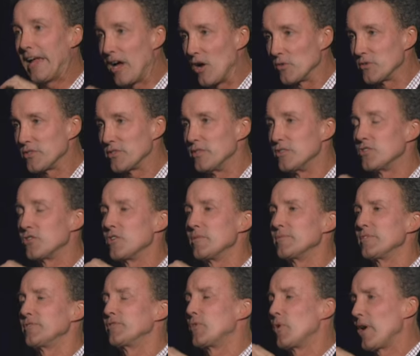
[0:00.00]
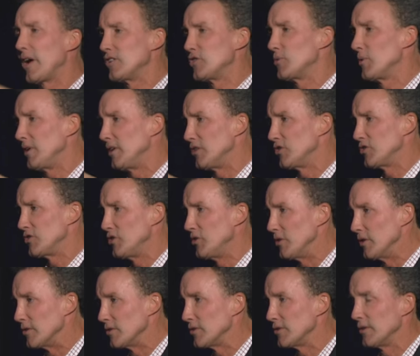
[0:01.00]
counts in terms of graduating
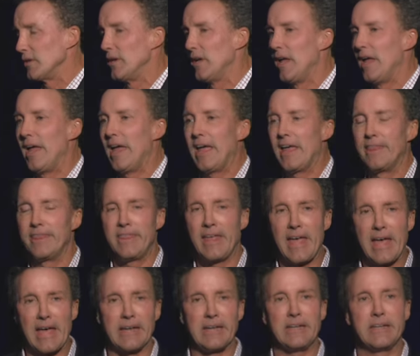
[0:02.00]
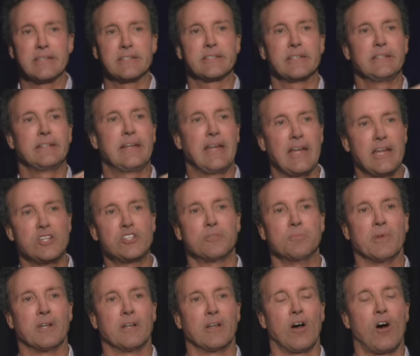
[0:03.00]
students. And that is
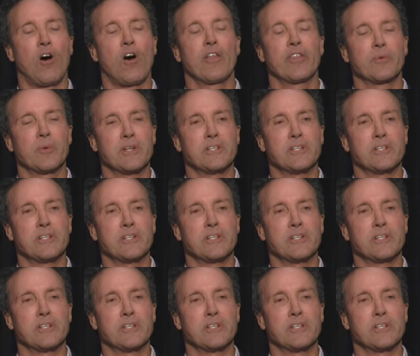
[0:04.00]
engagement. All the